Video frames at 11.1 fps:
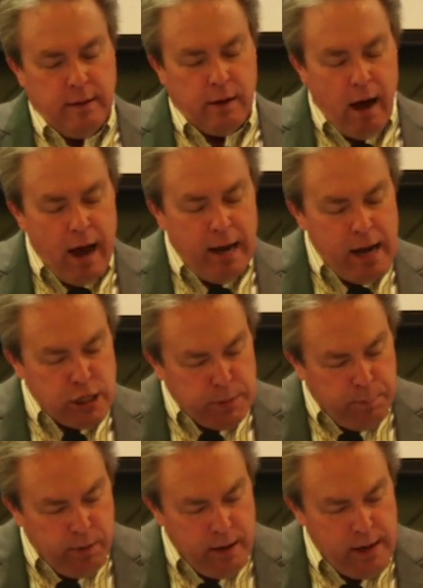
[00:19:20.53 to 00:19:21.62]
God has
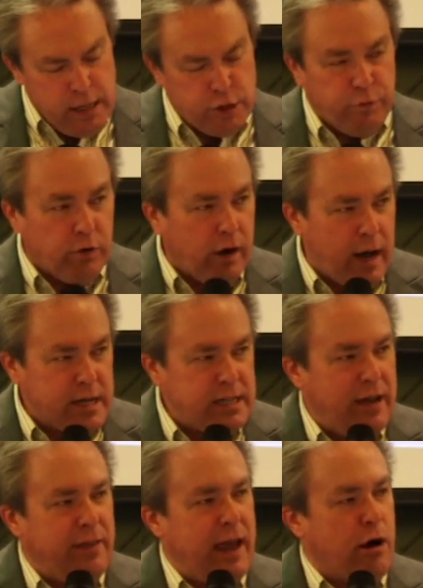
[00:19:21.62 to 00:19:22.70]
plans for us,
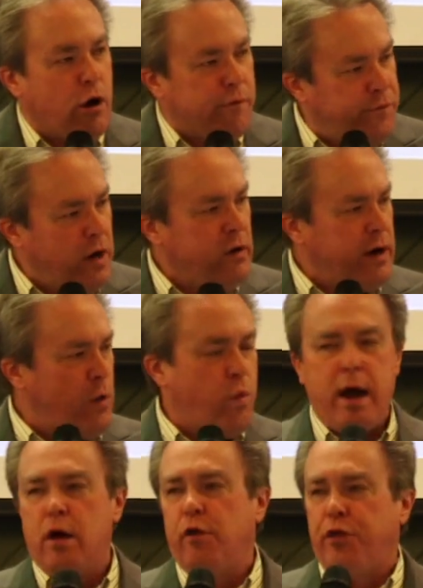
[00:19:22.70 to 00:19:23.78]
and they are very
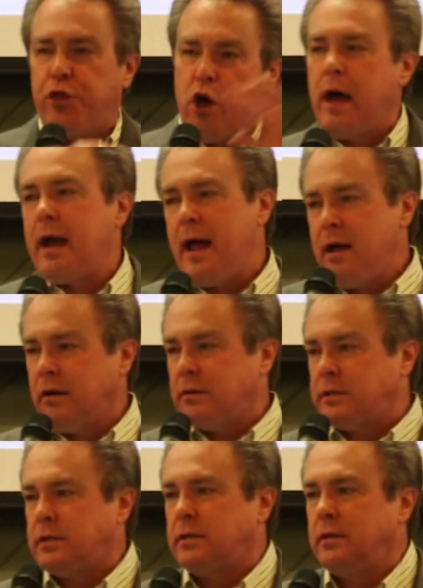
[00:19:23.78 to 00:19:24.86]
well thought
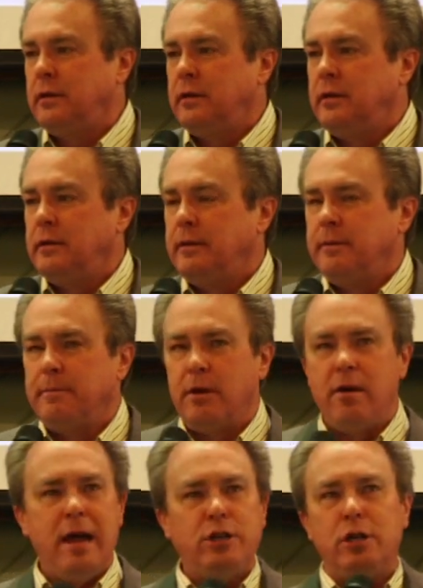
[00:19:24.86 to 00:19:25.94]
out. They're
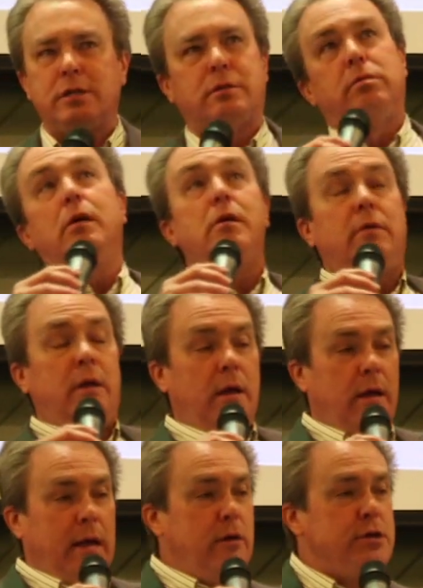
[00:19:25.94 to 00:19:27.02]
not just,
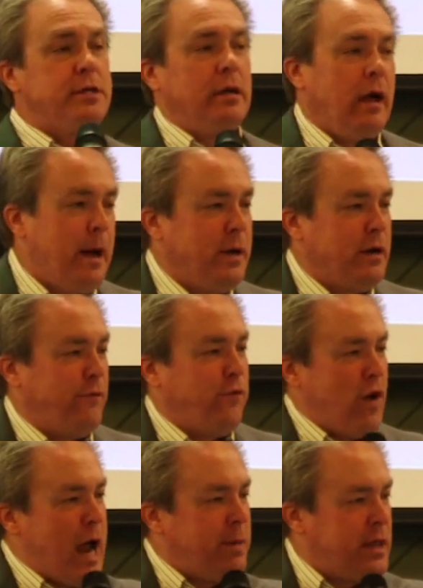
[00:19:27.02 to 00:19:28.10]
here's, I'm going to
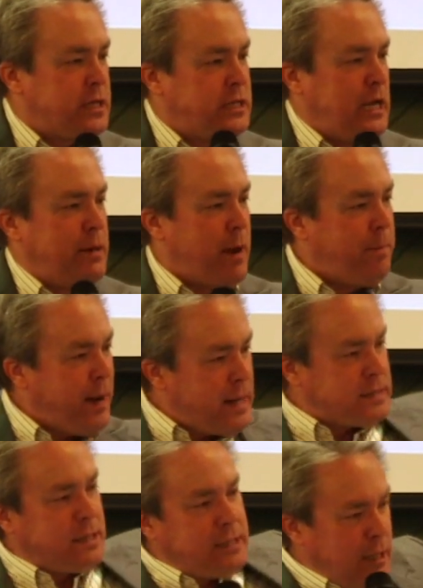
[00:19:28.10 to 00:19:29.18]
fly by the seat of my
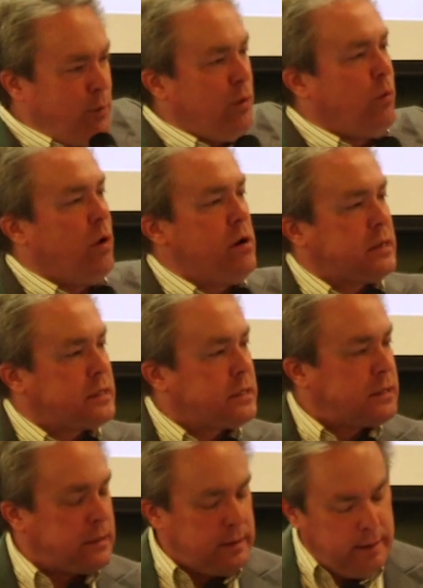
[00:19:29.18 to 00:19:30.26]
pants. Let's see what works.